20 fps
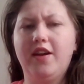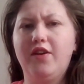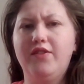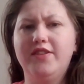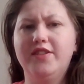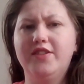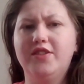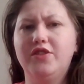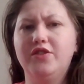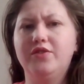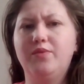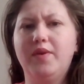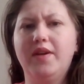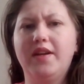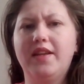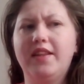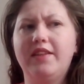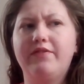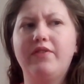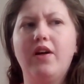I always do
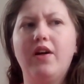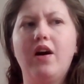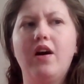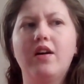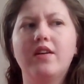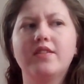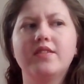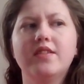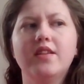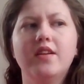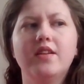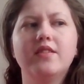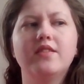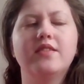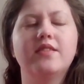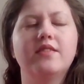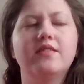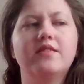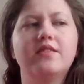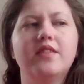weekly vlogs
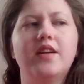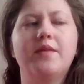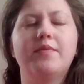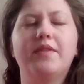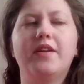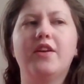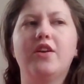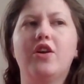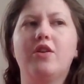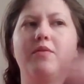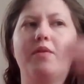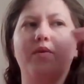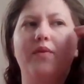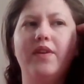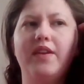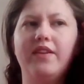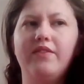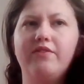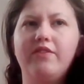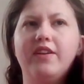to update you on my
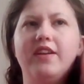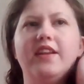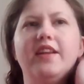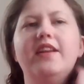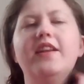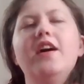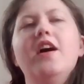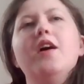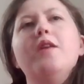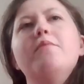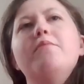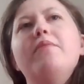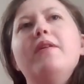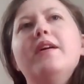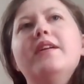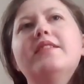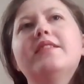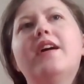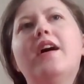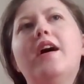reading,
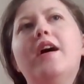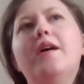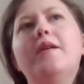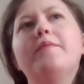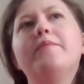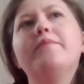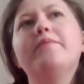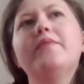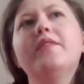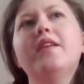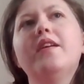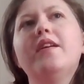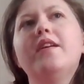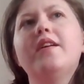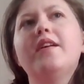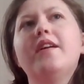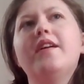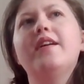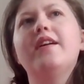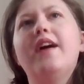but
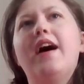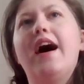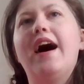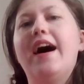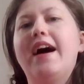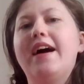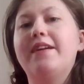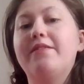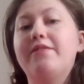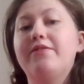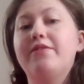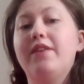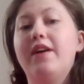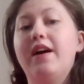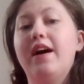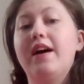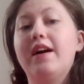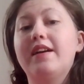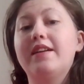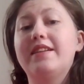I've
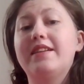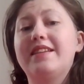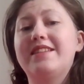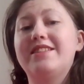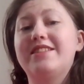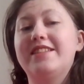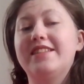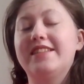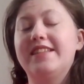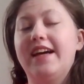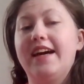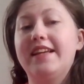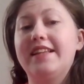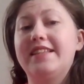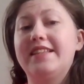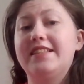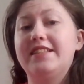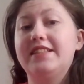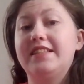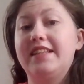
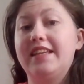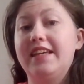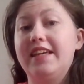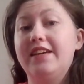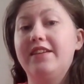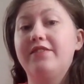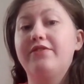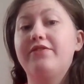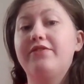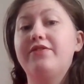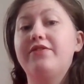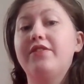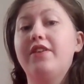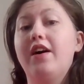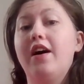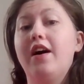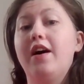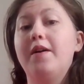decided to give